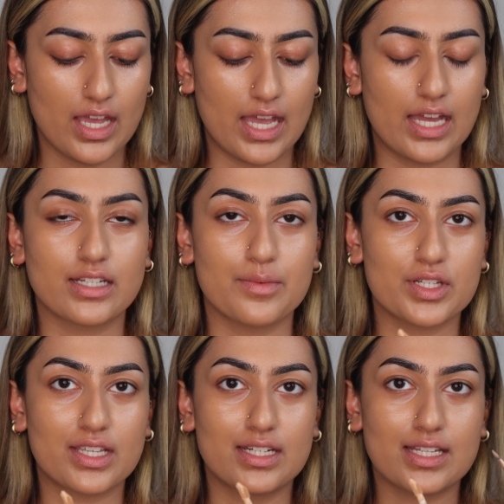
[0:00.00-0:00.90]
And I'm
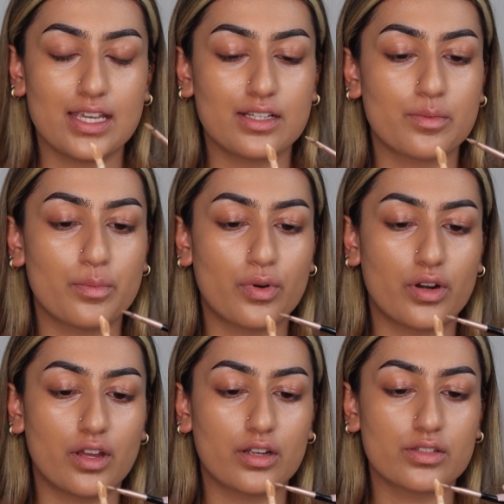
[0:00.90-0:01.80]
just going to take some
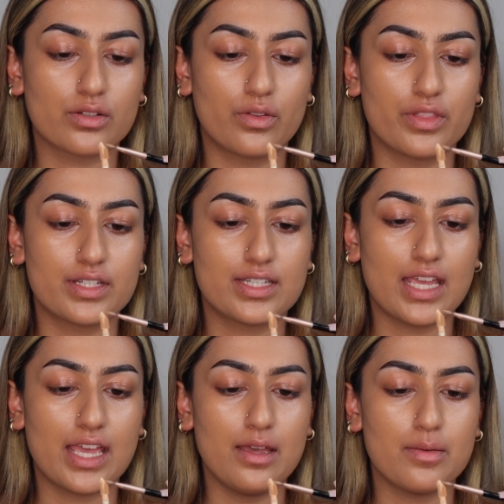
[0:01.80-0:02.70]
product on the
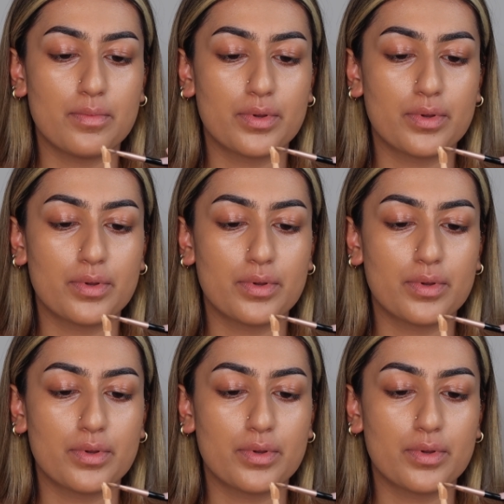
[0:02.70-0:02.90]
tip,